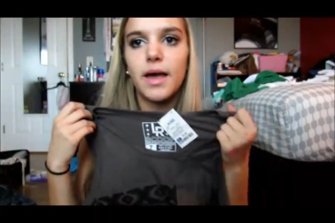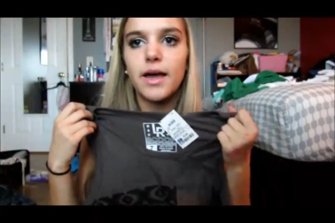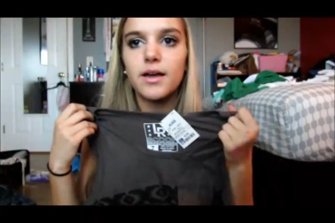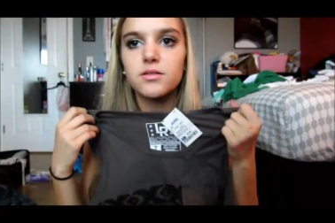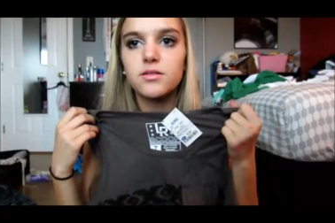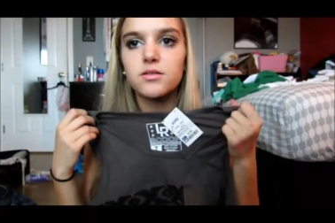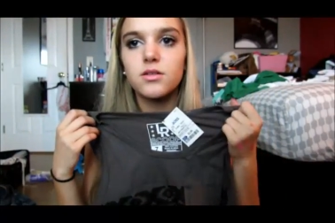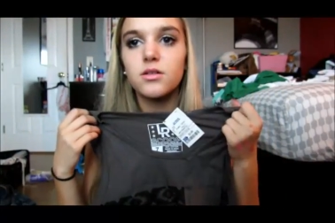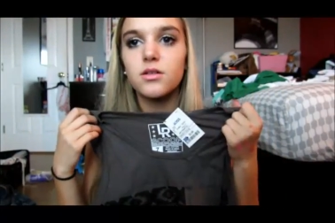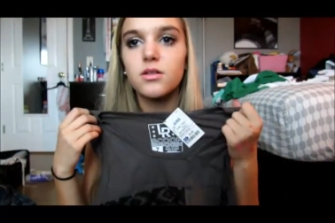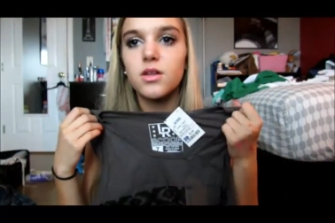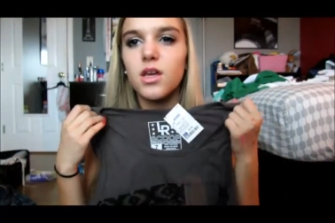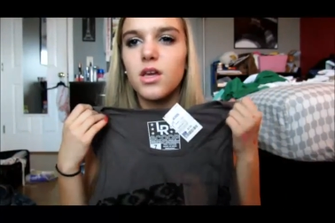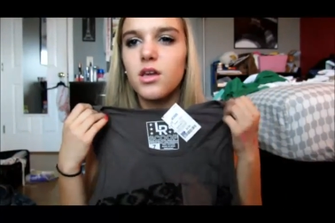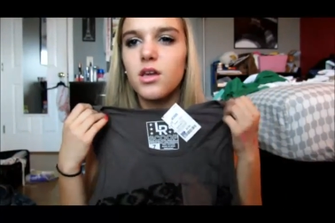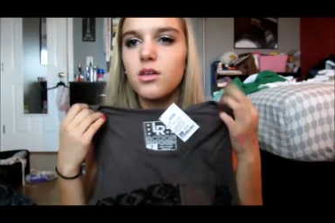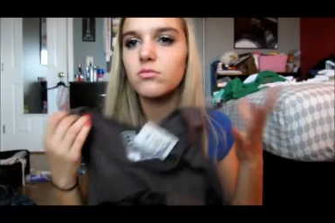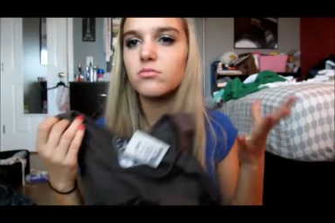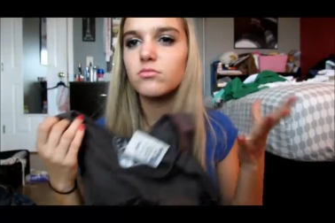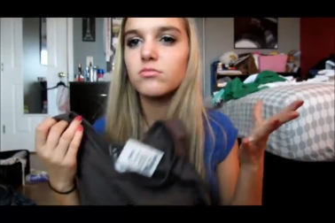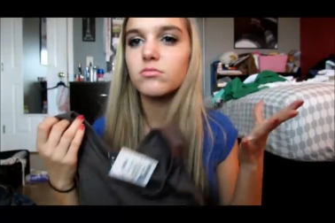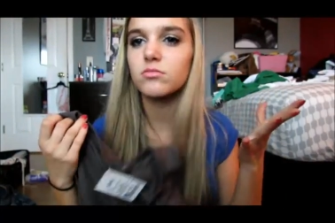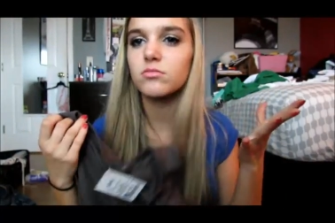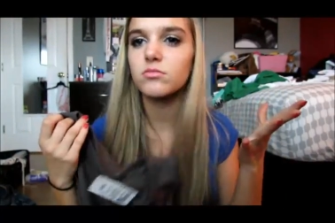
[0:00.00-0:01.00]
PacSun,
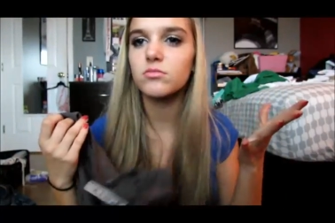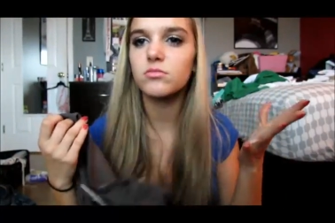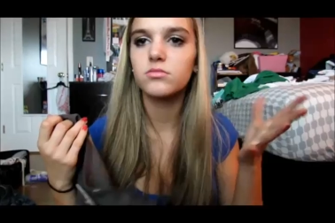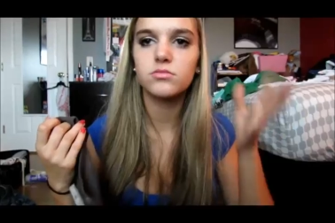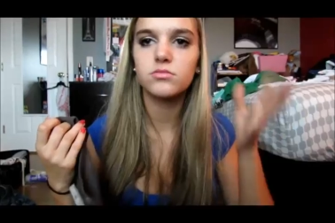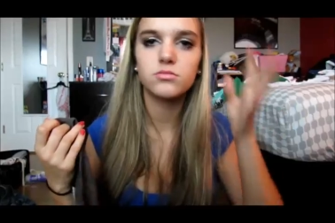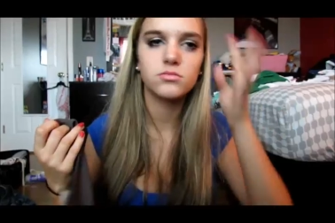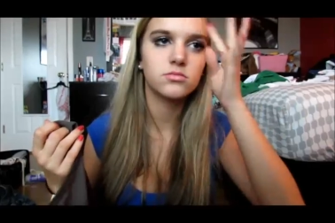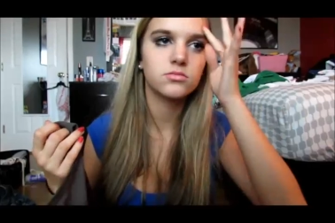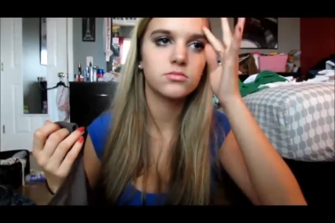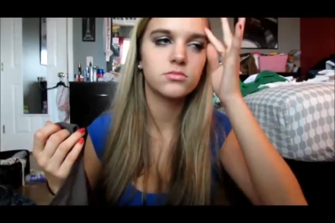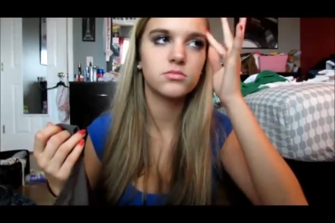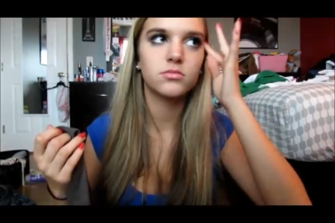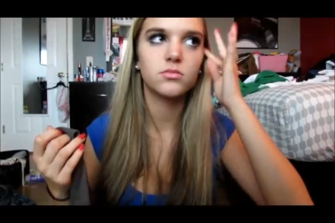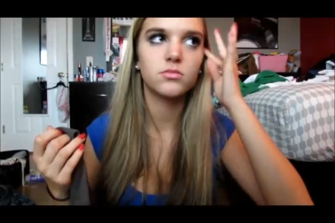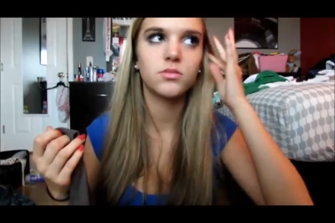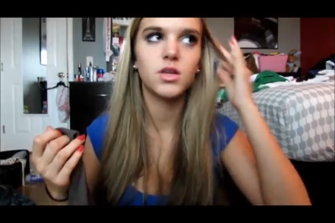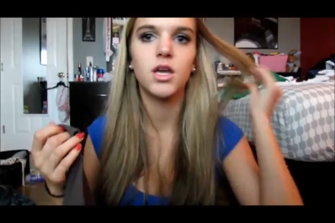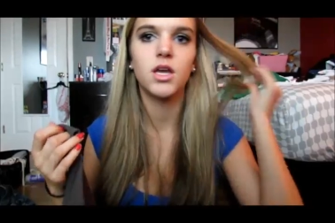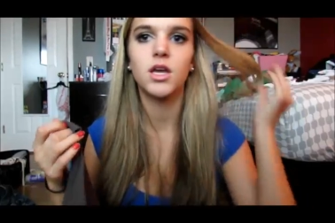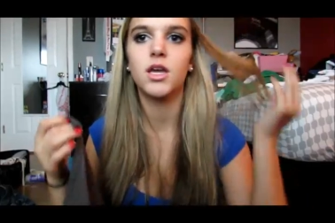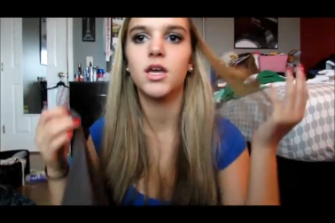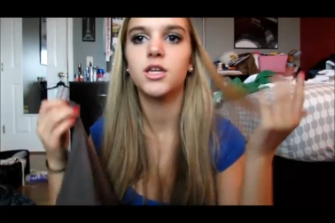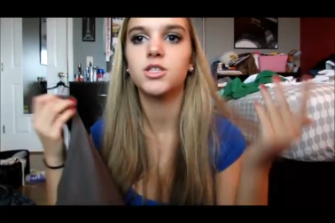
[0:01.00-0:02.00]
like,
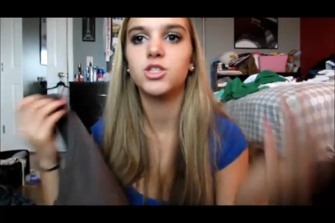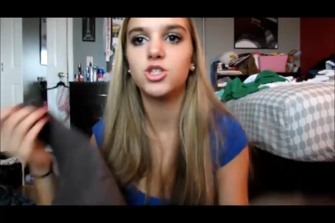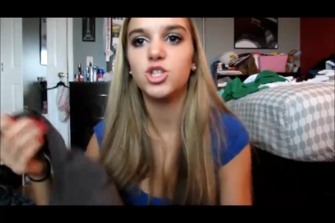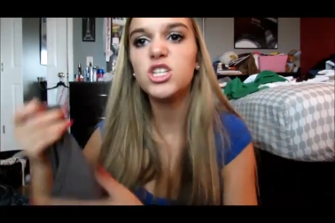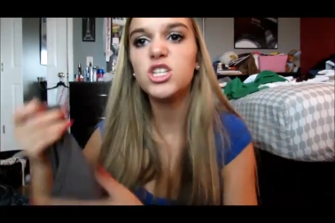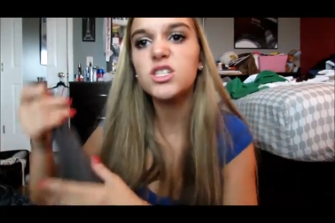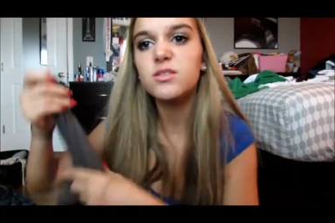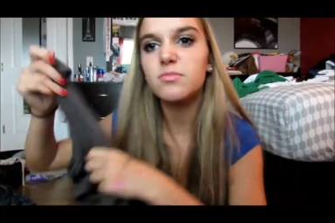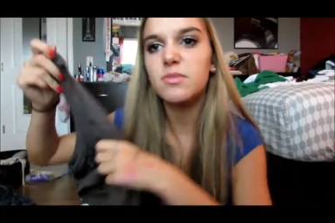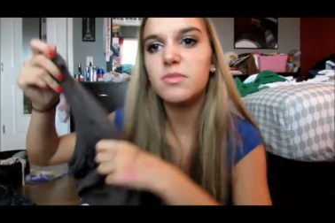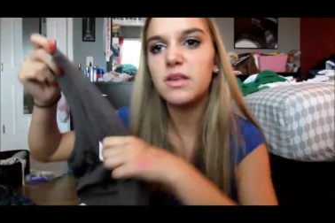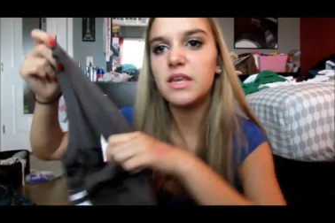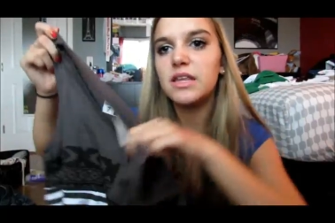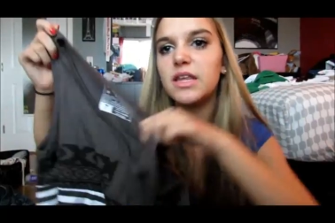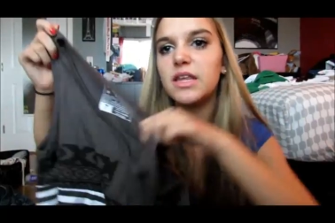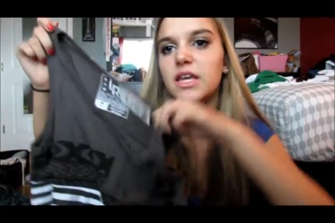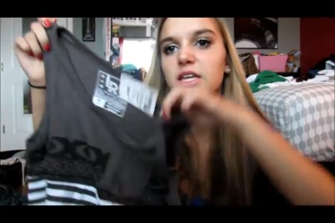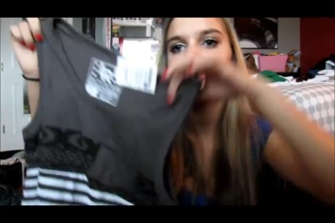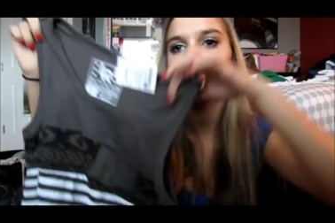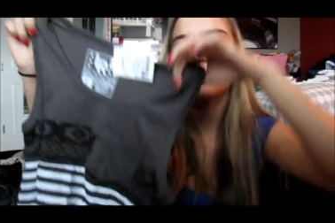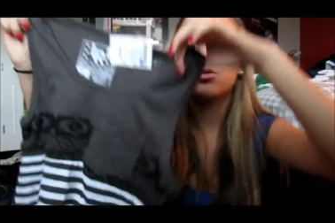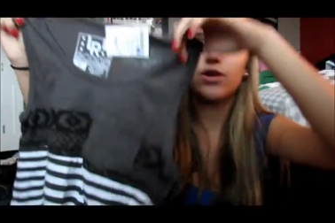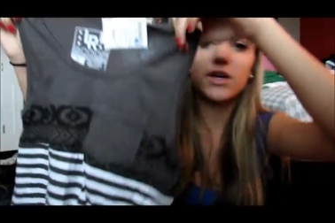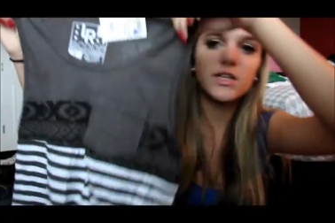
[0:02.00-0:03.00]
it's just me,
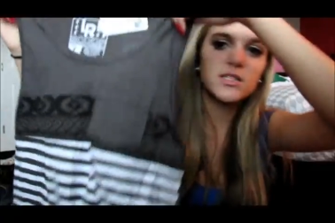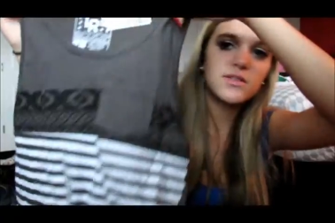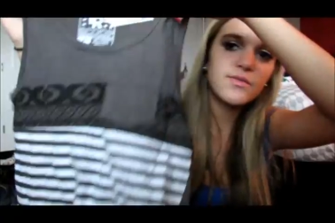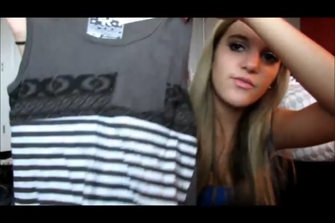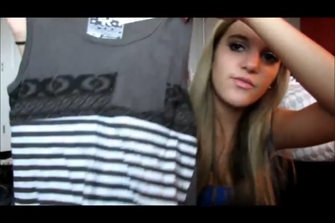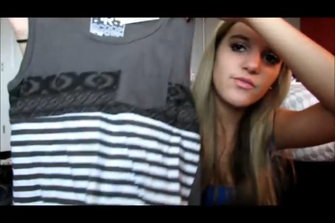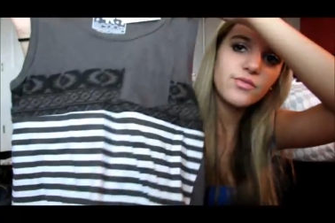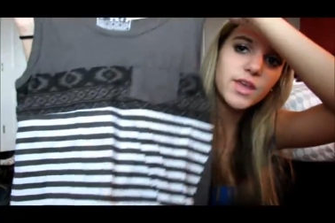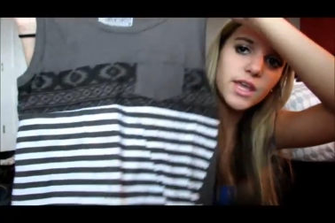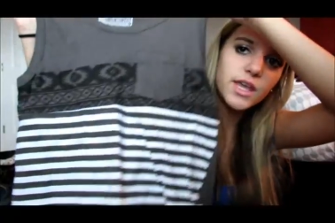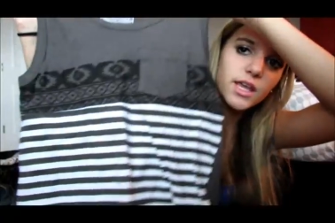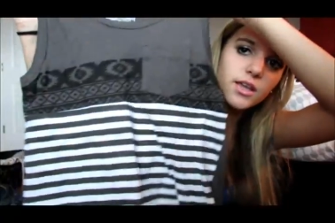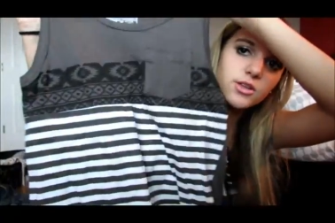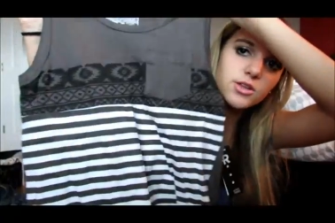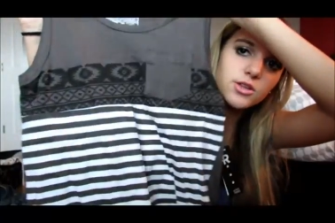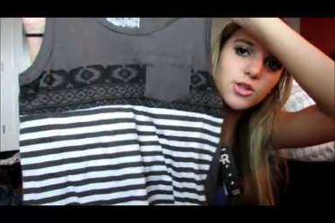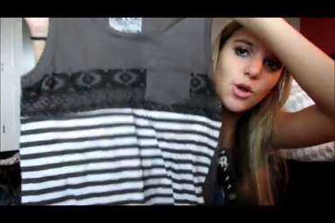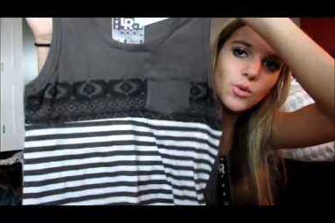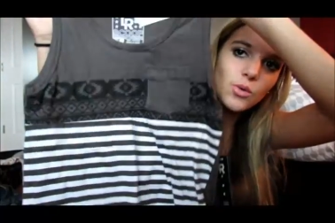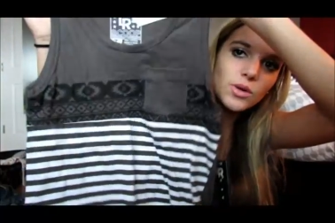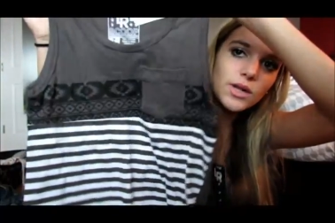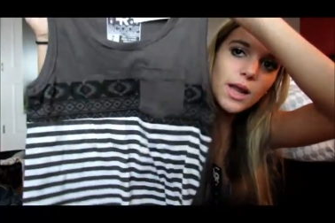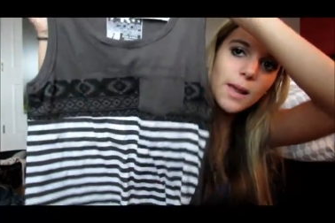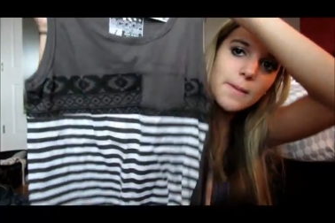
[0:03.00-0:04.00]
like, do you guys, like,
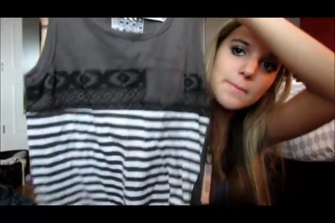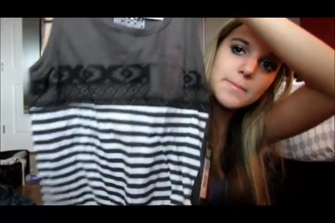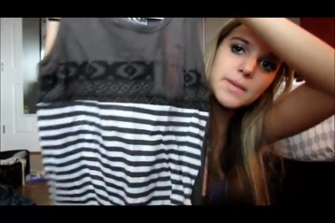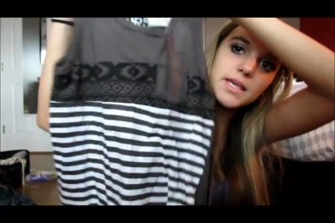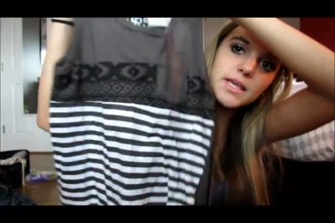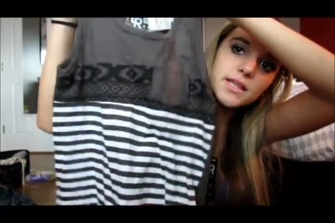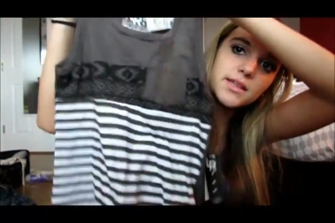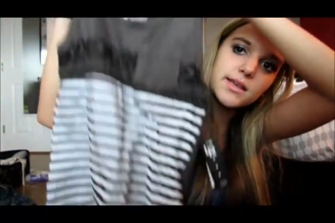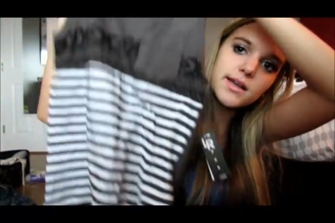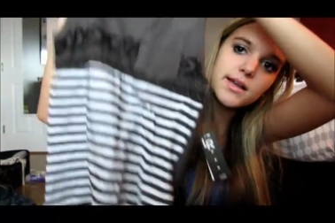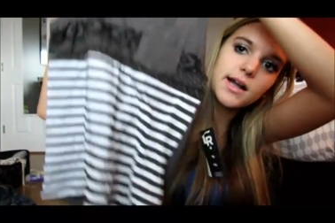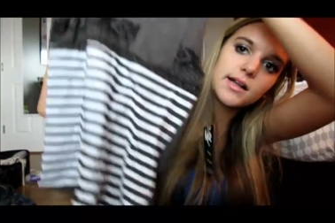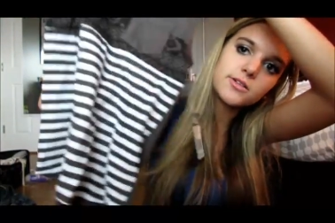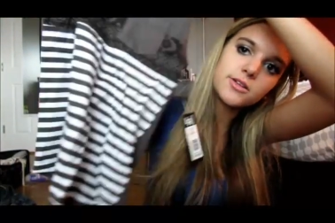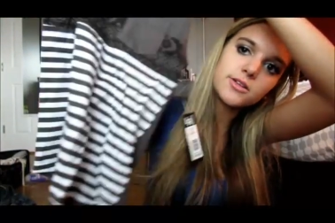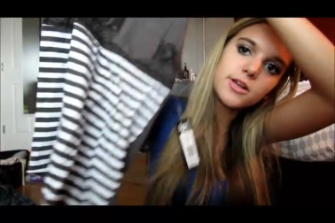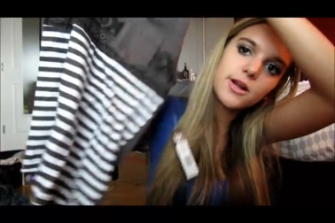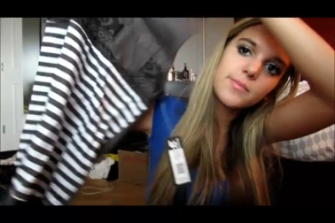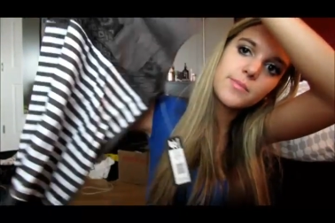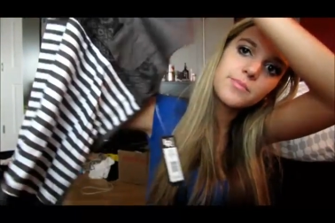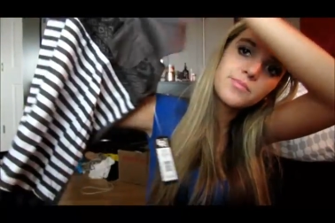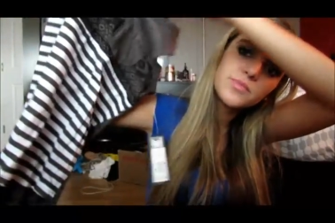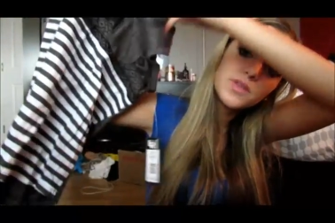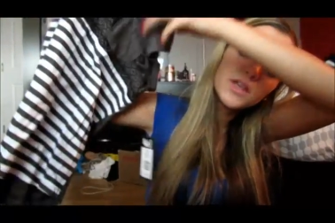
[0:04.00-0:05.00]
know what I mean? Like, I don't
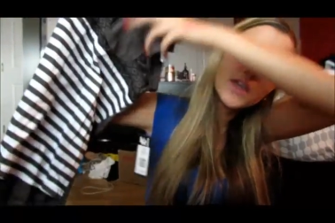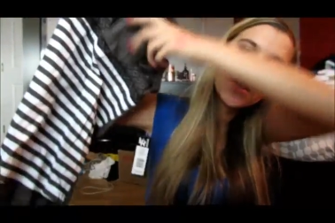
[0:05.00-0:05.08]
know,